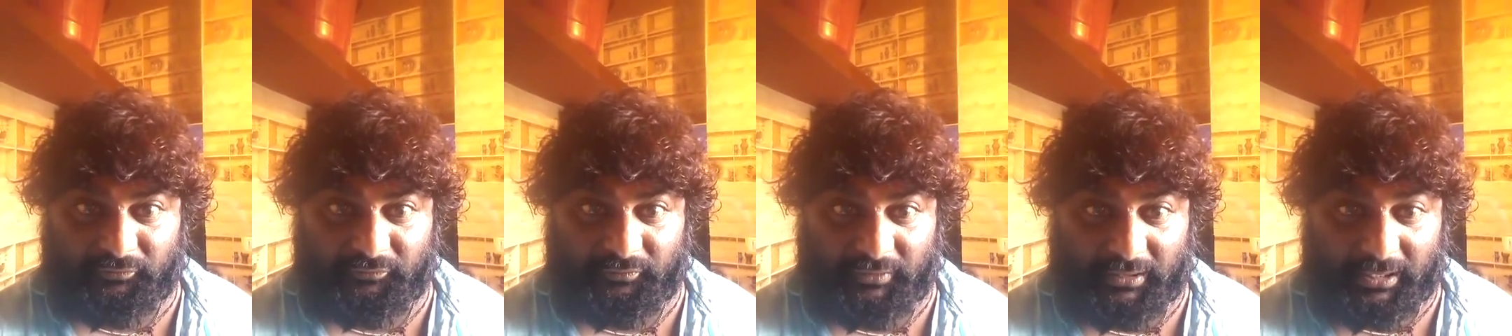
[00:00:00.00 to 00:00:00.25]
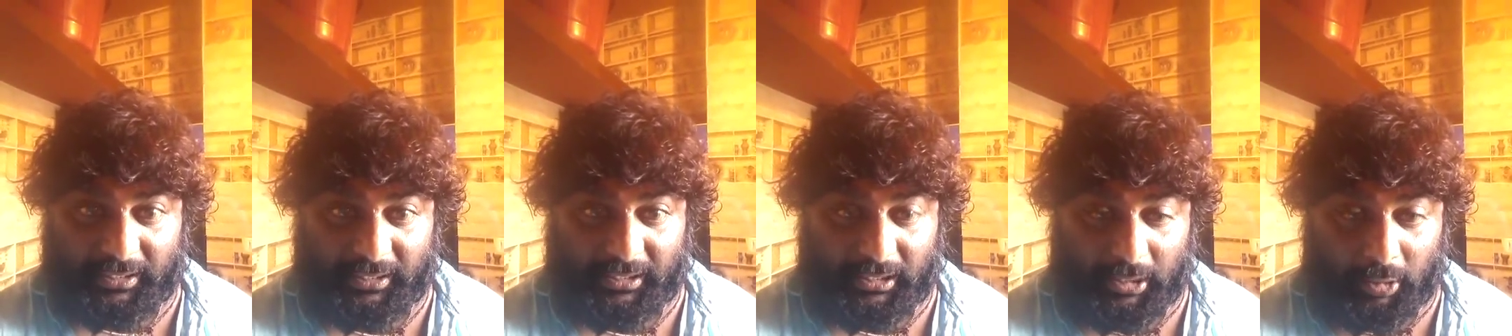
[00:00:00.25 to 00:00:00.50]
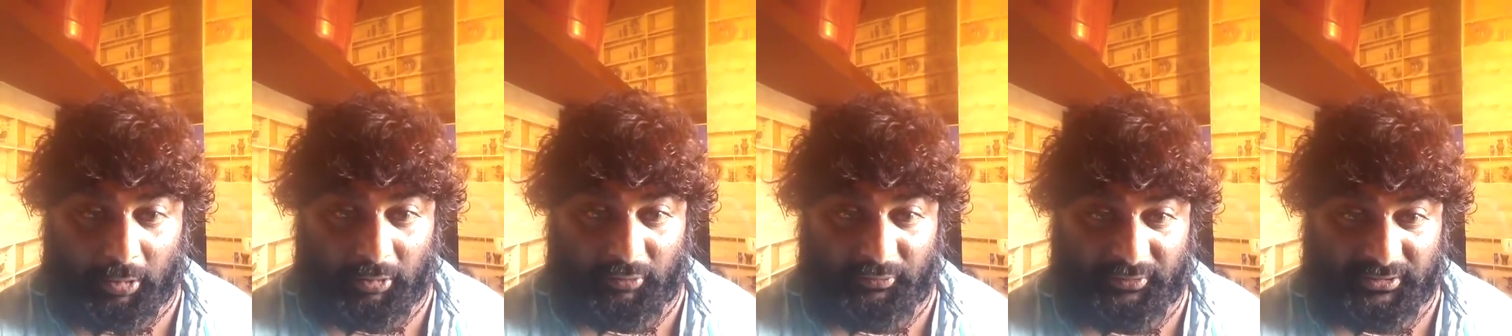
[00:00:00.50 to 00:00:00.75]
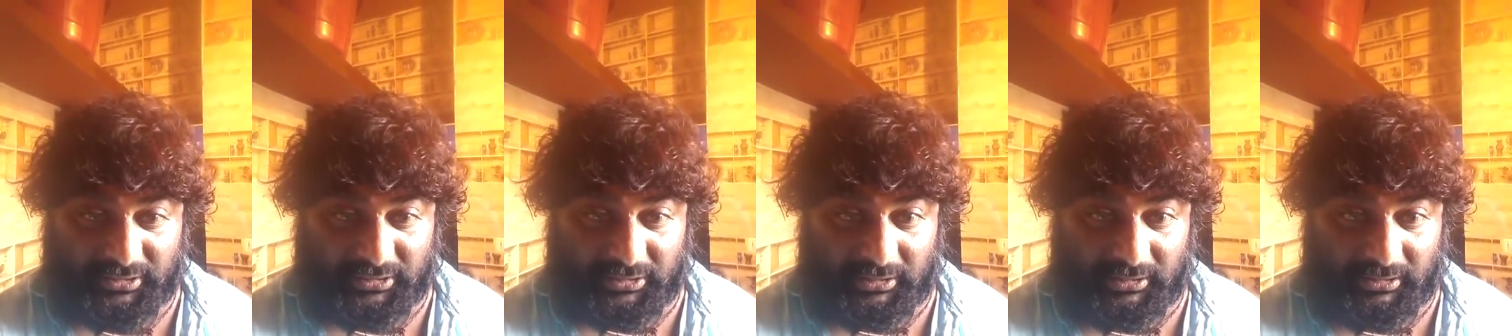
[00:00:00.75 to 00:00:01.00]
We like
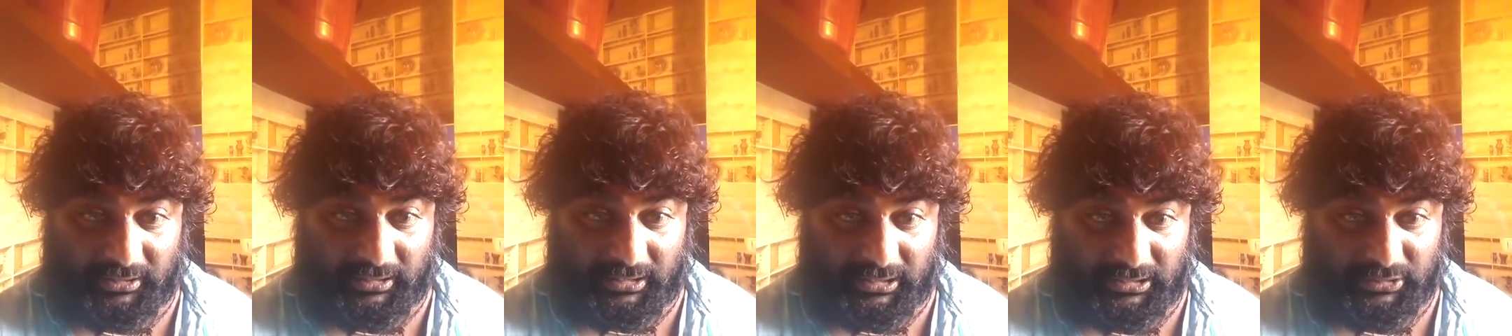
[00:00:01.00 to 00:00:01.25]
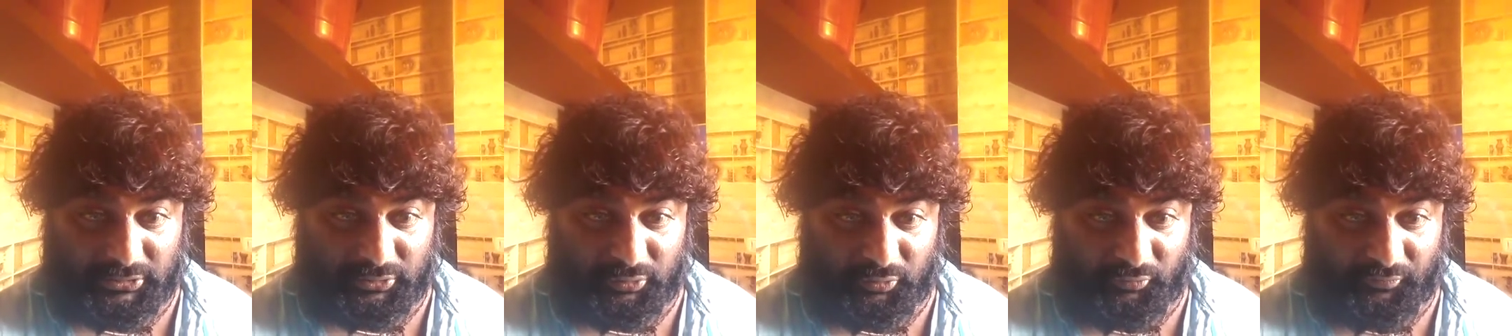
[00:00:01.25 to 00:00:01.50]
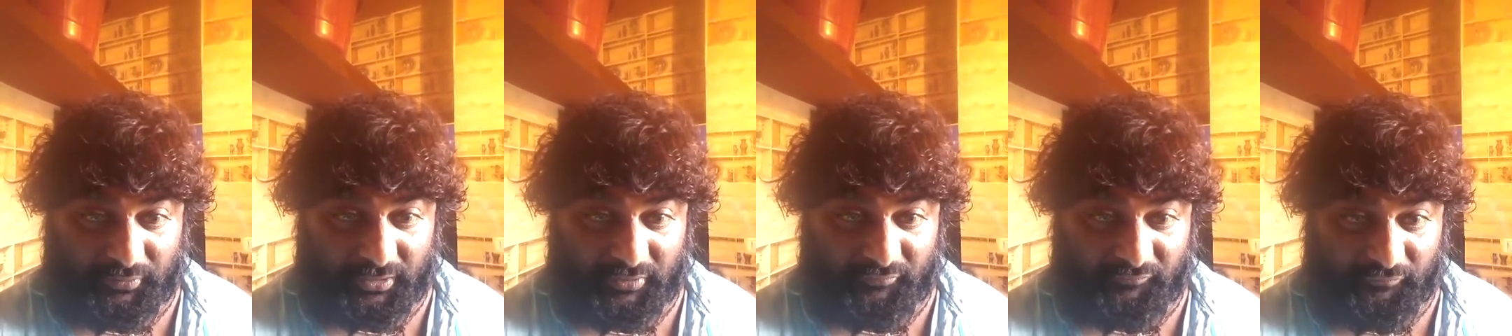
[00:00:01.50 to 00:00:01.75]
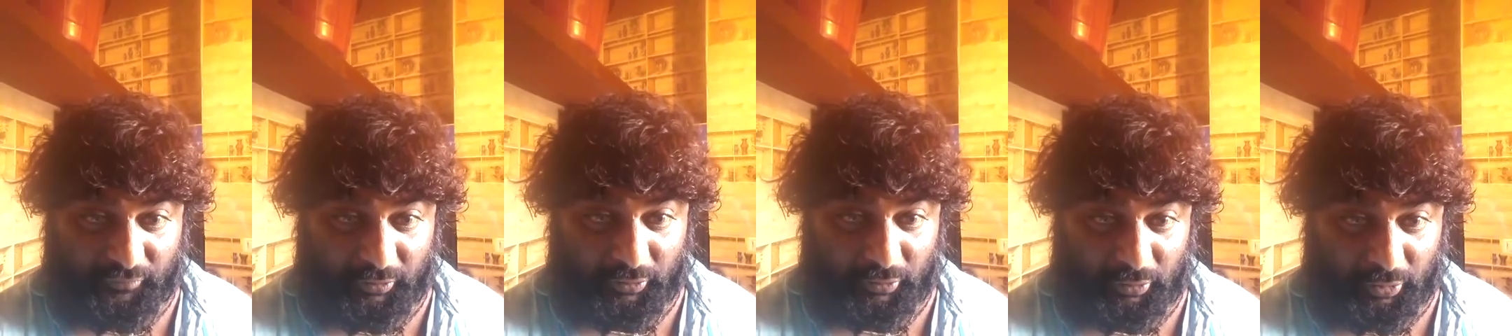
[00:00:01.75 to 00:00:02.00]
always girls to wear
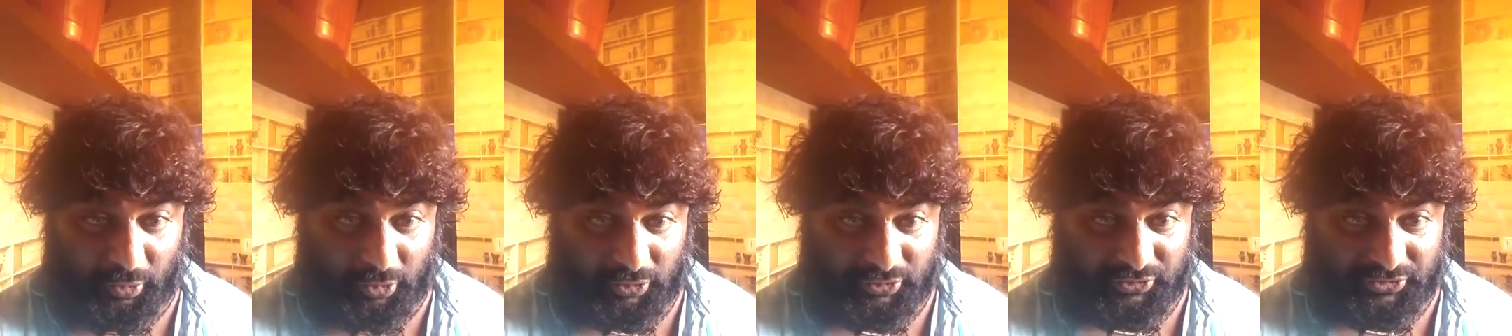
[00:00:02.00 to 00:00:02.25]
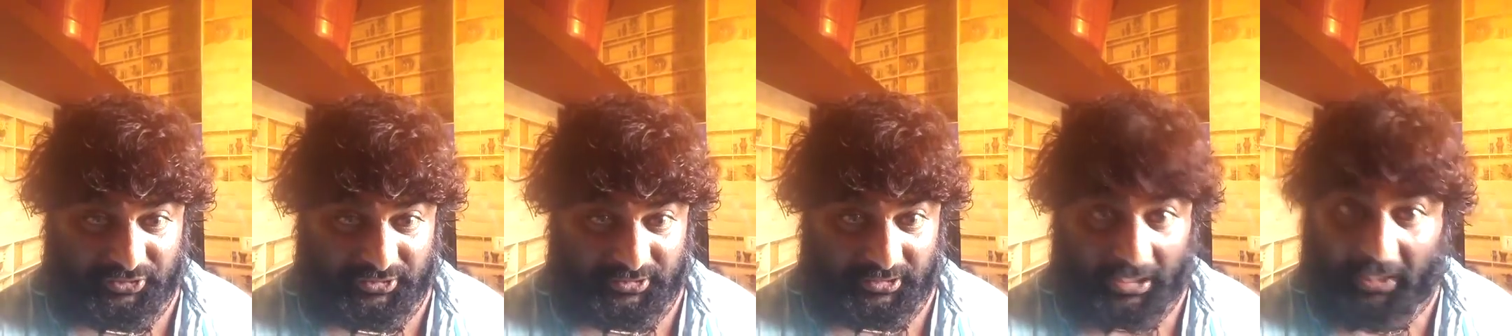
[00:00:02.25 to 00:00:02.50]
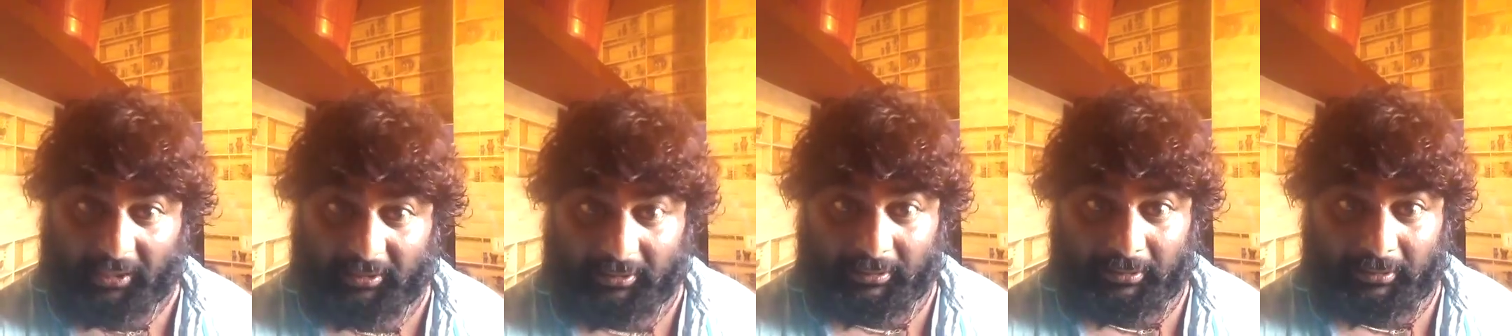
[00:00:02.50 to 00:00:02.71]
full clothes,